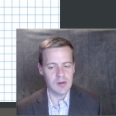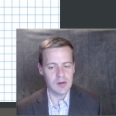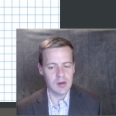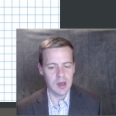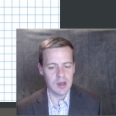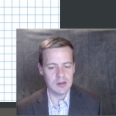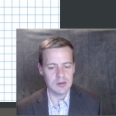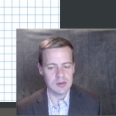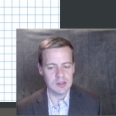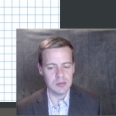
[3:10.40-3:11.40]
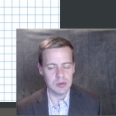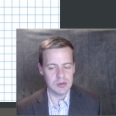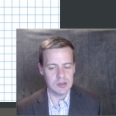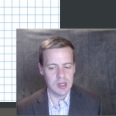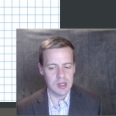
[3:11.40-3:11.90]
Okay, that's what CPU
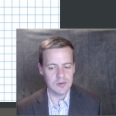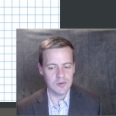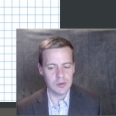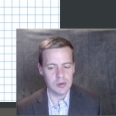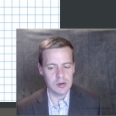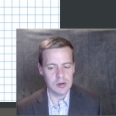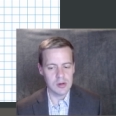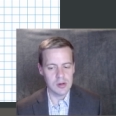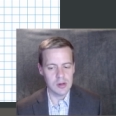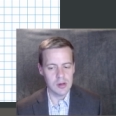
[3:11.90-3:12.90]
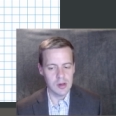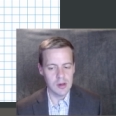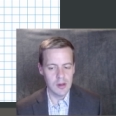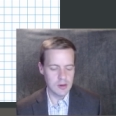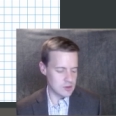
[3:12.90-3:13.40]
stands for,
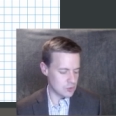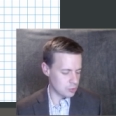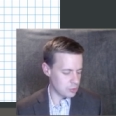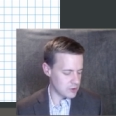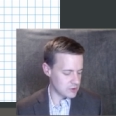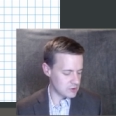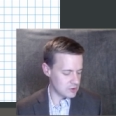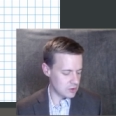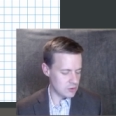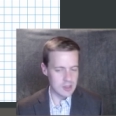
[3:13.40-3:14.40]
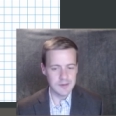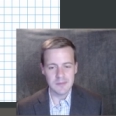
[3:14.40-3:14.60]
central processing unit.